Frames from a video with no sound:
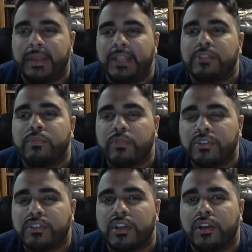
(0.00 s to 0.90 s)
It's more
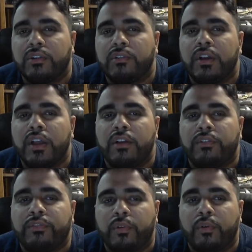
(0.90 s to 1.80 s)
so
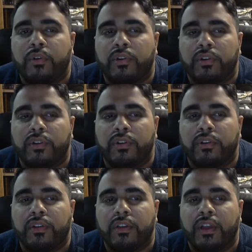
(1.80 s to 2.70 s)
for
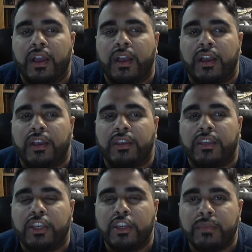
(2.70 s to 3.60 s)

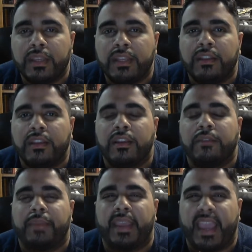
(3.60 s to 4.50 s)
human
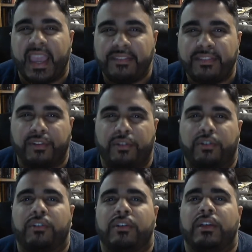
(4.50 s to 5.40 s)

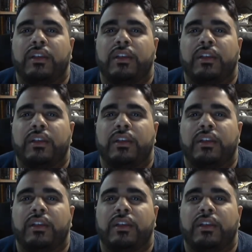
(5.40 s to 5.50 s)
behavioral